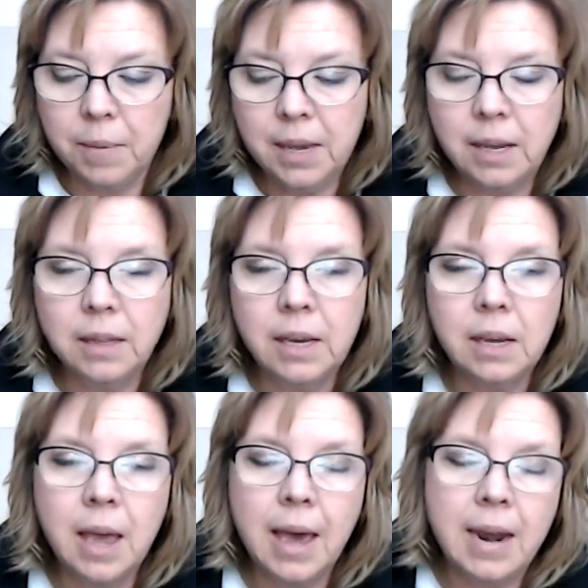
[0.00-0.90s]
healing
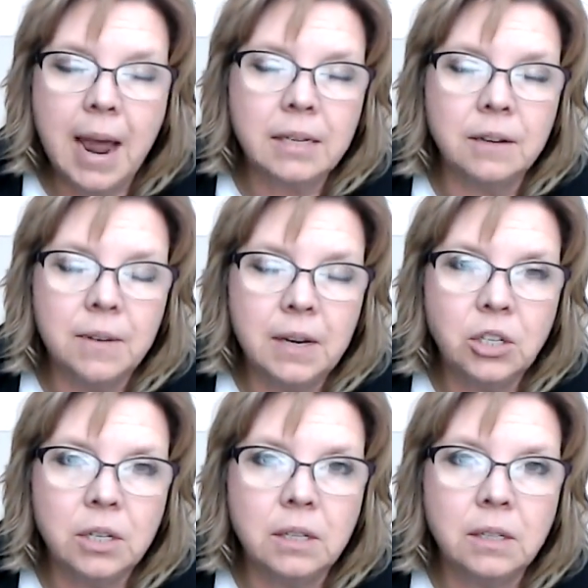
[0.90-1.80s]
and
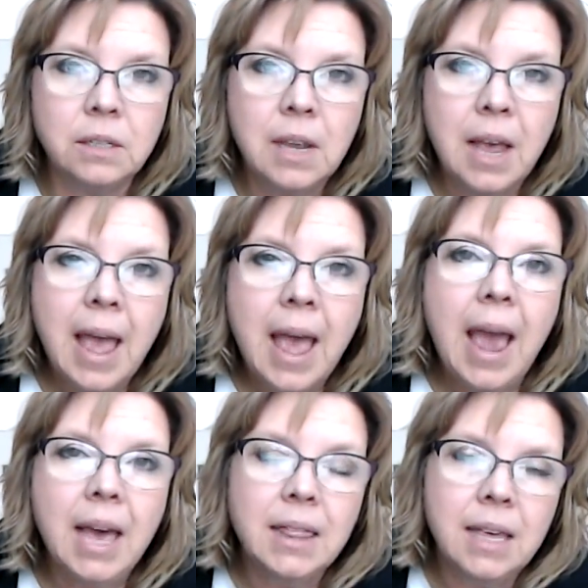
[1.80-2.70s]
activations,
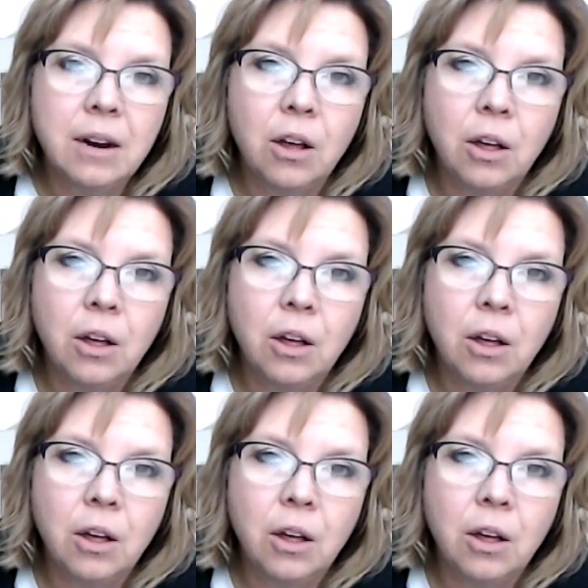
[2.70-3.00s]
and then